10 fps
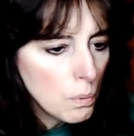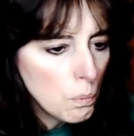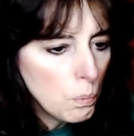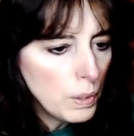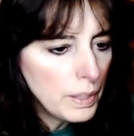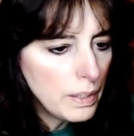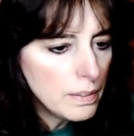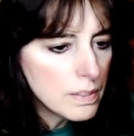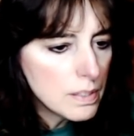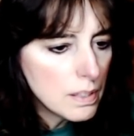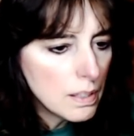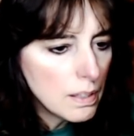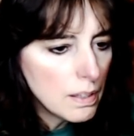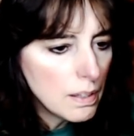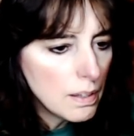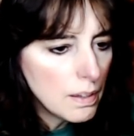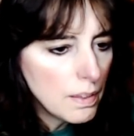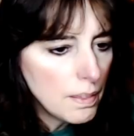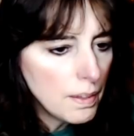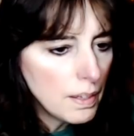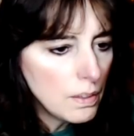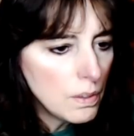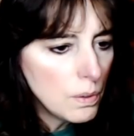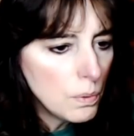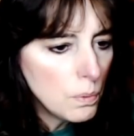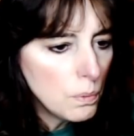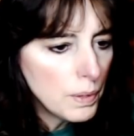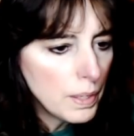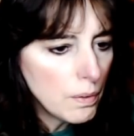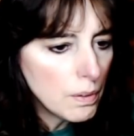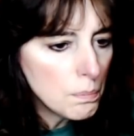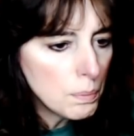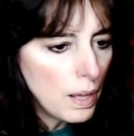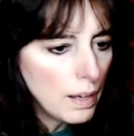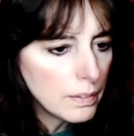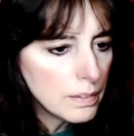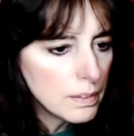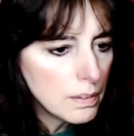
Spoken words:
Wouldn't they know they aren't blocked?